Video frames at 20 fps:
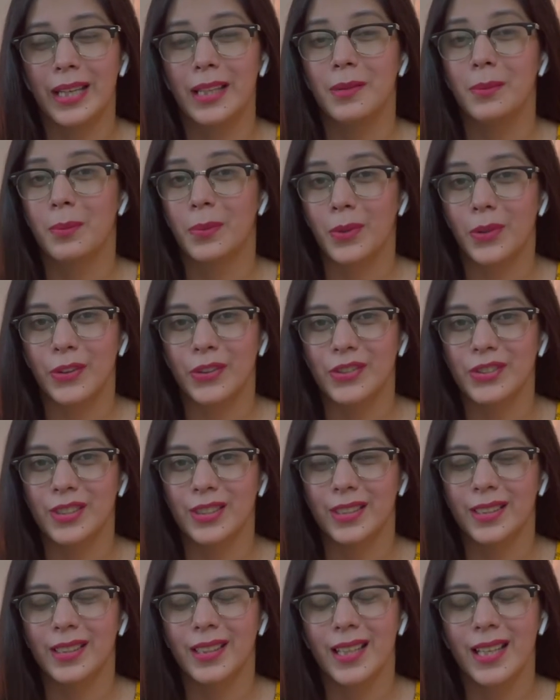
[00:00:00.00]

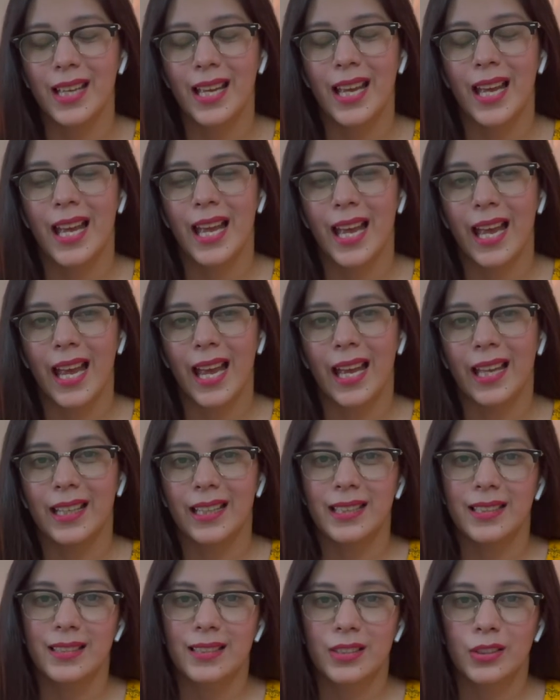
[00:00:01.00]
person, and
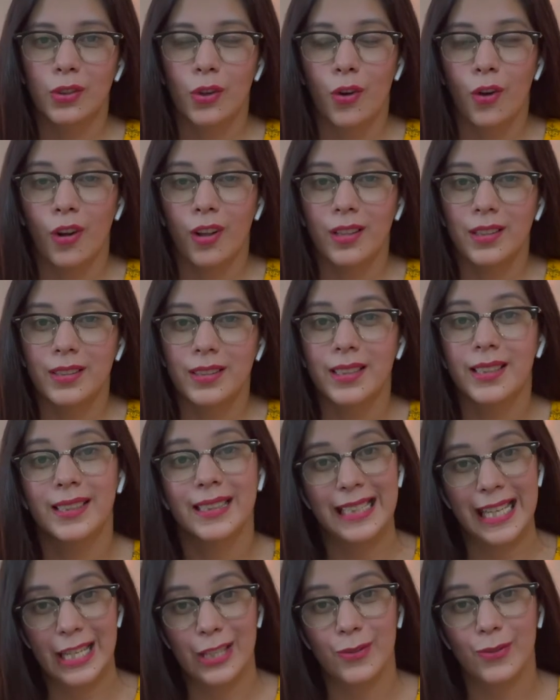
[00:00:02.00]
it's called
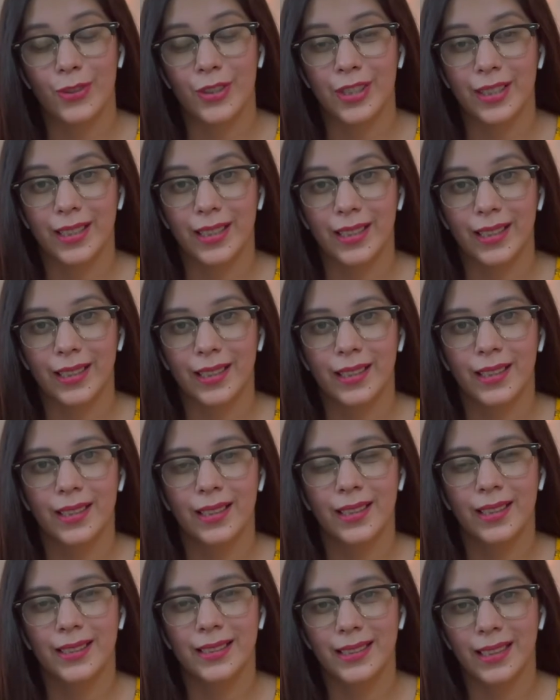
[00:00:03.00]
networking.
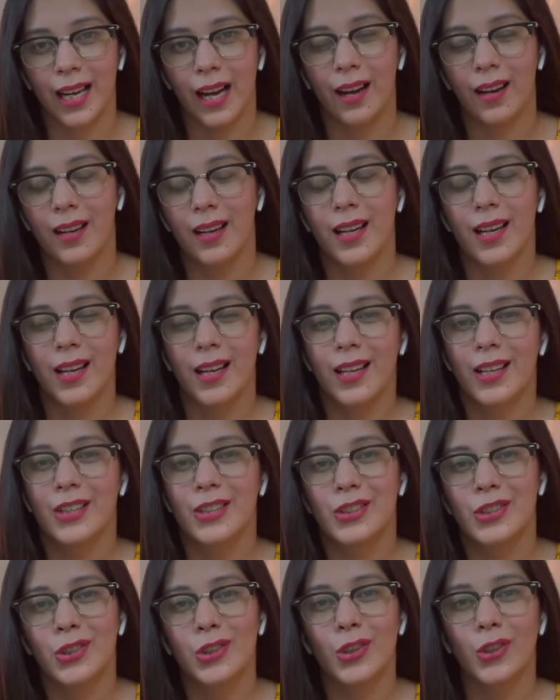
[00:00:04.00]
Yeah,
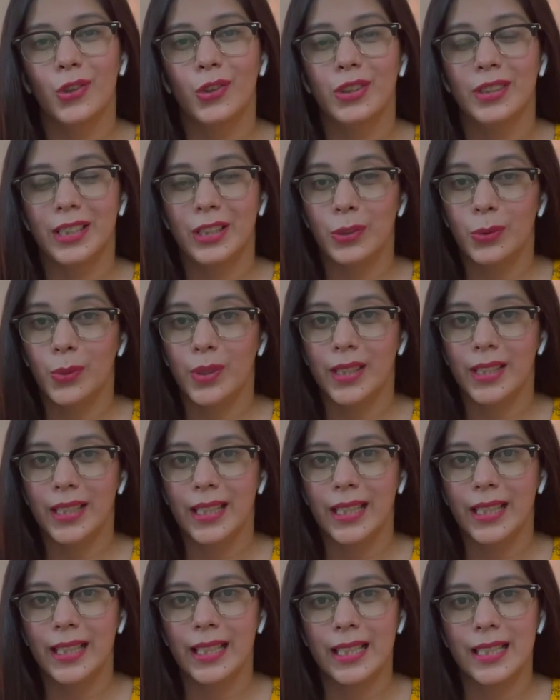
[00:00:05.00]
so
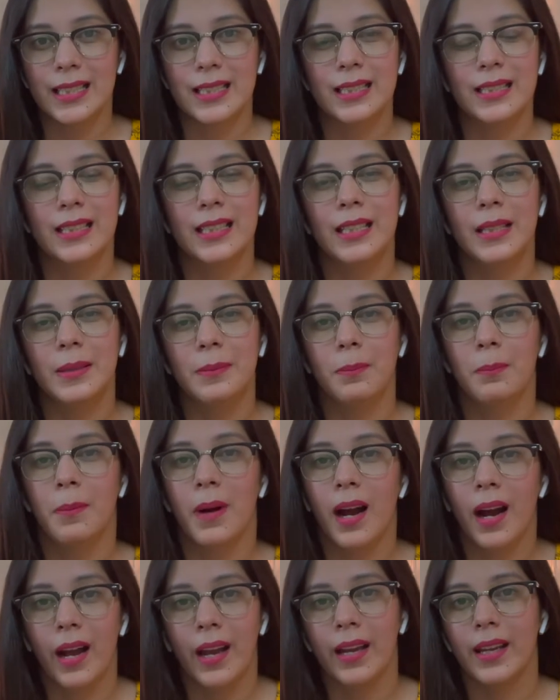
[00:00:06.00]
networking is
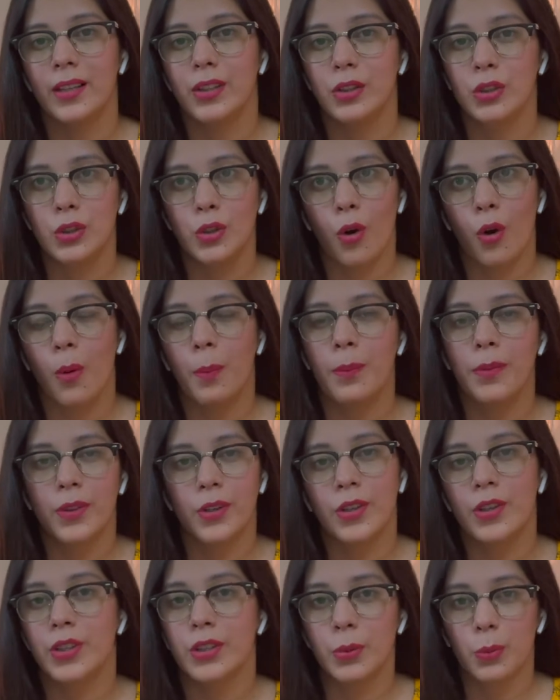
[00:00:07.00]
my top
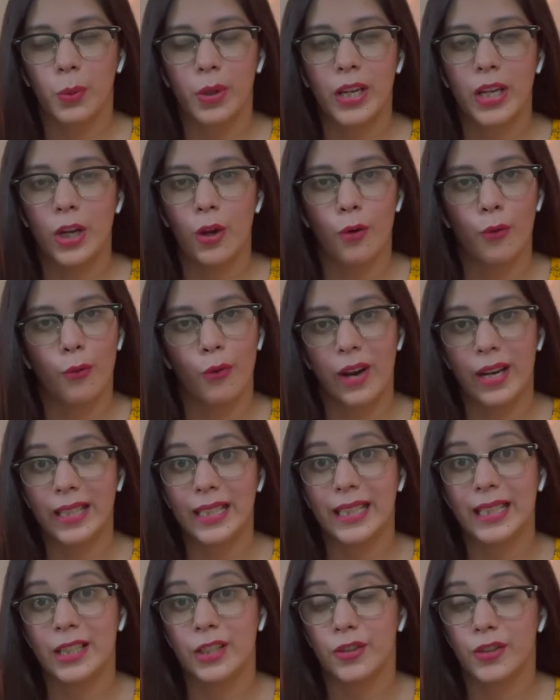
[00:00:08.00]
third way of finding
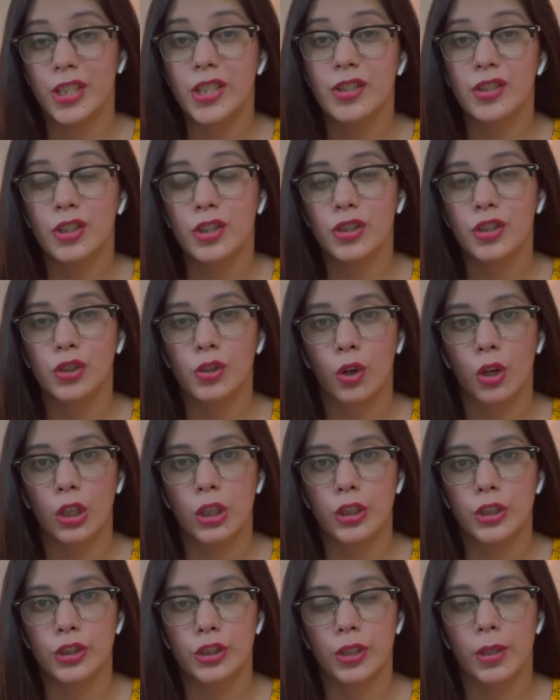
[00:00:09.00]
a research
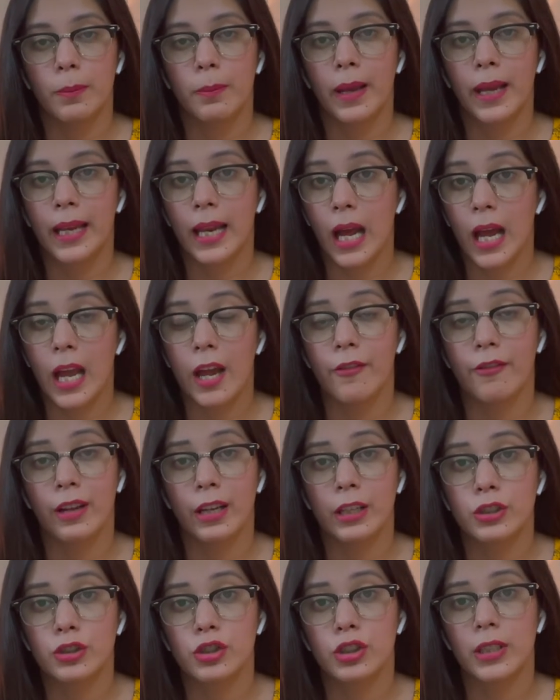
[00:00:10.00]
scholarship, and I have
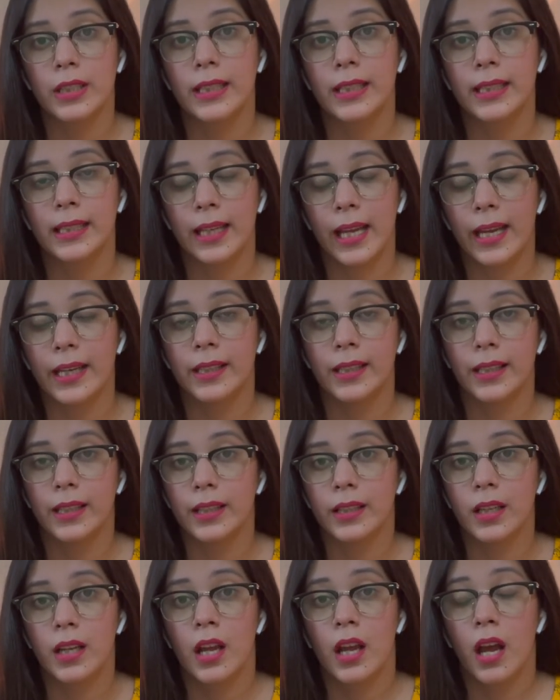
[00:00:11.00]
actually landed
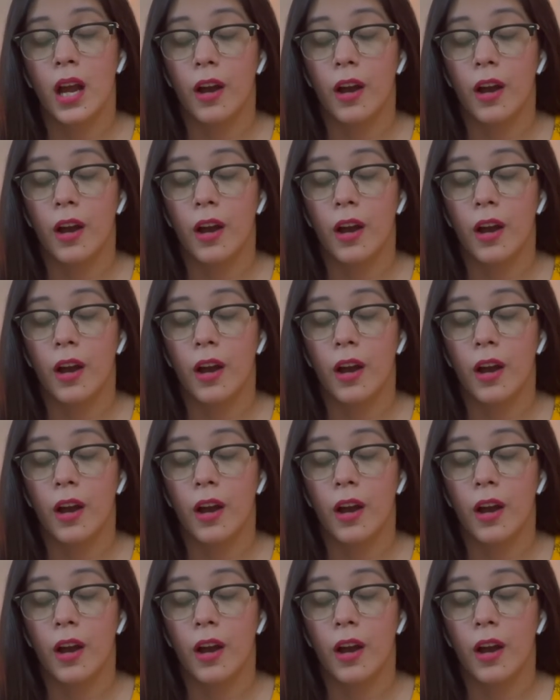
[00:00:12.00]
a